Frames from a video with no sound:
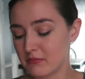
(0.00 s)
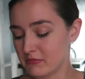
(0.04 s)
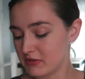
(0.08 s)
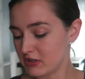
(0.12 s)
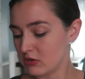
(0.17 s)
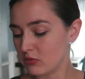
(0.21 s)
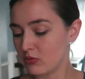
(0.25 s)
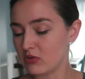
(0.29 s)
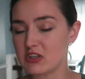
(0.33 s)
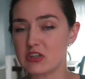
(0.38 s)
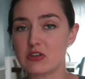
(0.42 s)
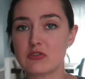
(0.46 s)

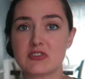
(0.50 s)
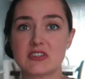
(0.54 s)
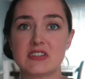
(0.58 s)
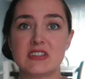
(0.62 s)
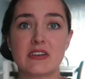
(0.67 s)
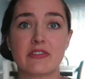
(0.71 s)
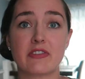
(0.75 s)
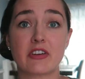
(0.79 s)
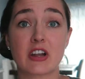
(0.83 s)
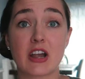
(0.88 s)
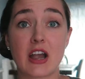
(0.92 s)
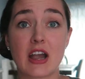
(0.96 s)
you would use a
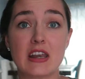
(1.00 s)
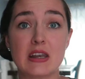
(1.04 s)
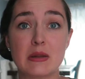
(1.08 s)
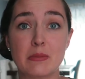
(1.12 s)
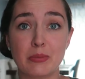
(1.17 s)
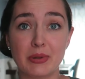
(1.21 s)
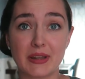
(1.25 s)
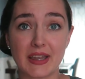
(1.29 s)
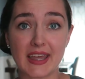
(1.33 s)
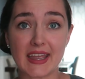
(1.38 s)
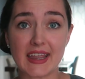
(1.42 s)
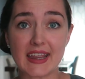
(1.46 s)
different kind
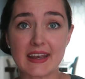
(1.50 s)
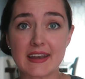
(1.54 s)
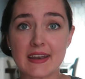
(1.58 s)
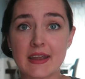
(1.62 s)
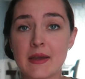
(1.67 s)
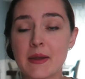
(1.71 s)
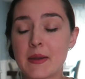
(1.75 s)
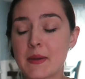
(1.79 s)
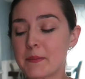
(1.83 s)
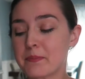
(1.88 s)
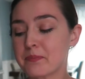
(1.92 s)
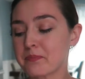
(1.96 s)
of
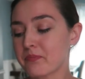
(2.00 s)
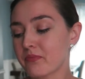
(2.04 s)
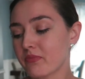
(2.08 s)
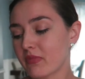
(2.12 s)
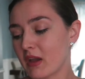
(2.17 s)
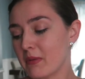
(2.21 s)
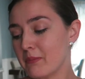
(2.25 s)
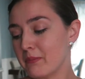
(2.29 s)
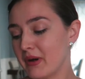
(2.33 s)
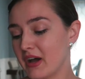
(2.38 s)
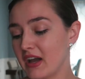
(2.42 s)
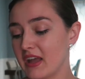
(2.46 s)
blade.
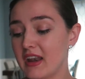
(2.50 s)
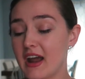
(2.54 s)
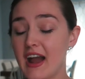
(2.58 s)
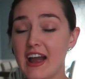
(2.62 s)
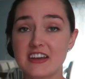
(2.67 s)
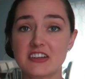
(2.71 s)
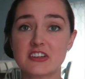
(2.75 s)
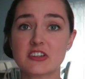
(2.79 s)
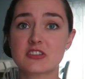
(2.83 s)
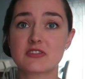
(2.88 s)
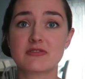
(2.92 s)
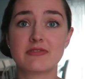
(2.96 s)
But
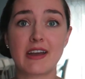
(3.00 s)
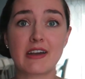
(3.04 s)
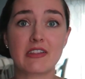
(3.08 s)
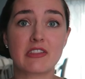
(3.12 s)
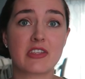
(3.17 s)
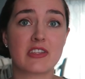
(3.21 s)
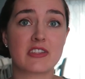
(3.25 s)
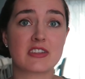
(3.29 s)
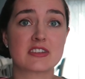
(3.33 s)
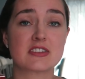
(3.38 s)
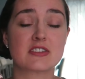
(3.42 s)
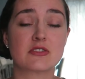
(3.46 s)
I just found
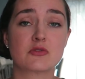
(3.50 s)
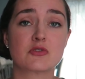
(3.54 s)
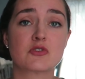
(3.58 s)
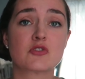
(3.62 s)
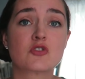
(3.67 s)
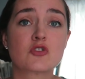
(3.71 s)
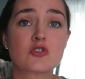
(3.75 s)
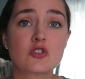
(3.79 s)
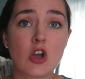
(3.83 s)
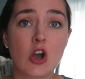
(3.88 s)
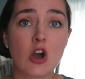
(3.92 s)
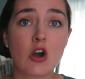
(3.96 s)
that this was
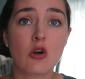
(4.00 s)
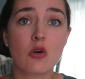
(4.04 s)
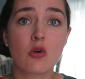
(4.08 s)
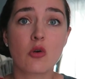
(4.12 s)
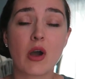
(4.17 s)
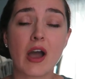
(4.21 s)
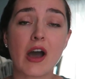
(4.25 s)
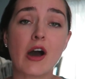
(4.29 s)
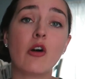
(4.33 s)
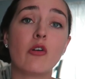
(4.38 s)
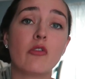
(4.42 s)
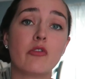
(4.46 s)
so
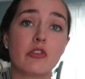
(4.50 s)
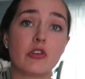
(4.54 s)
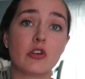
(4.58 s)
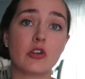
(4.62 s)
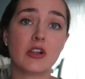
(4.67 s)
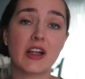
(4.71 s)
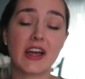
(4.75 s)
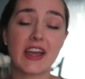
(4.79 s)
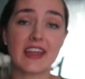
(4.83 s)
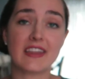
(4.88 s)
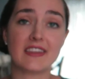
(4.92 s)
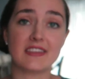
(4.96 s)

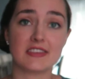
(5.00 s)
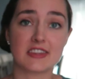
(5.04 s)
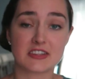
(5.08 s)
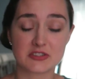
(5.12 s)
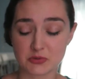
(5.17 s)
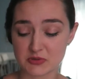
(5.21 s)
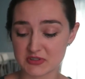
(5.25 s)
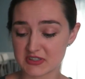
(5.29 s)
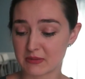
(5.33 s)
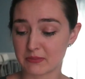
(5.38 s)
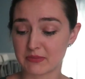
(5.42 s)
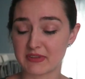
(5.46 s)
helpful, and
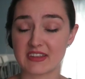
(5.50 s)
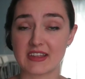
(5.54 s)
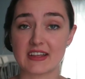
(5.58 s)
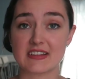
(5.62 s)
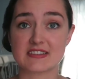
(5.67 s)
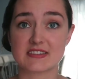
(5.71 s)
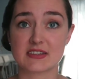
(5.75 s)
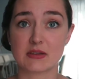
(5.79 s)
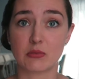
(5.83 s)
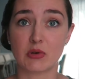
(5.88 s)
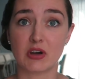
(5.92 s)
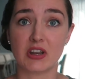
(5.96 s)
this was something
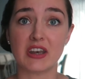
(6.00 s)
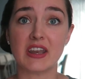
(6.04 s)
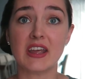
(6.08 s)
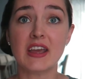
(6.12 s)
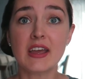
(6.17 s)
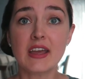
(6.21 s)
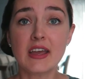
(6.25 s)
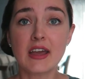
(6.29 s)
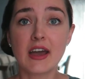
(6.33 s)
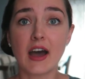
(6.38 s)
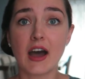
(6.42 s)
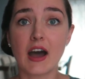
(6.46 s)
that someone
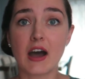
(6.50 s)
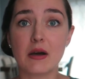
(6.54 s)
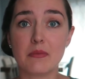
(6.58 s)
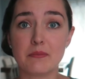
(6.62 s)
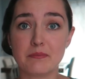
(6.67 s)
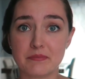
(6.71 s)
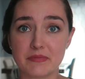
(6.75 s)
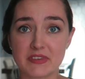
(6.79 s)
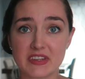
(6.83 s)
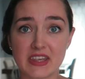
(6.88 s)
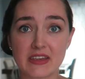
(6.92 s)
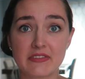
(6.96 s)

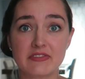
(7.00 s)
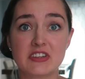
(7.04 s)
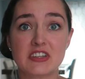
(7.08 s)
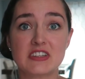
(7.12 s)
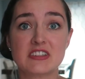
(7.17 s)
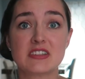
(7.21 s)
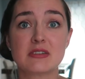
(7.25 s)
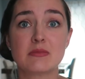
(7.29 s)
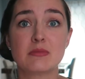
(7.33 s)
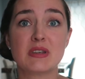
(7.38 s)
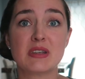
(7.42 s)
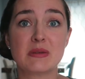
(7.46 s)

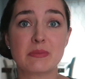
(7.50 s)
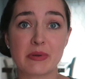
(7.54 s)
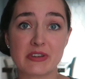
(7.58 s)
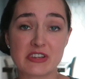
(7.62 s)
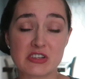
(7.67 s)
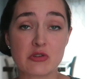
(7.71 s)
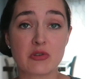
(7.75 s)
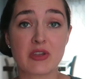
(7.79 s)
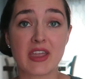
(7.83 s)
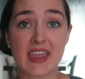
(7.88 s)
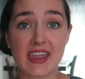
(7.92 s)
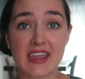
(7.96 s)
gifted to me,
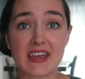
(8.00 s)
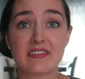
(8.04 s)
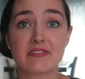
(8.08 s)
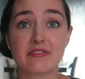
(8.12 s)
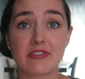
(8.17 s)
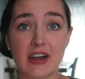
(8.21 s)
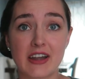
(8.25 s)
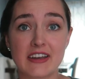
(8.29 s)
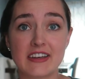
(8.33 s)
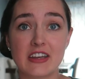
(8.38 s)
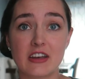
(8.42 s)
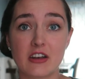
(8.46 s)
but you can
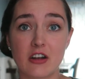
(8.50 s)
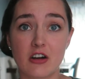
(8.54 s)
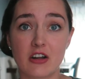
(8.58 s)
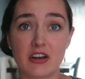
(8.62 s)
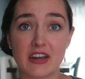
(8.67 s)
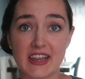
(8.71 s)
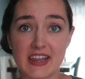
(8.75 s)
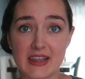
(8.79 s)
find it on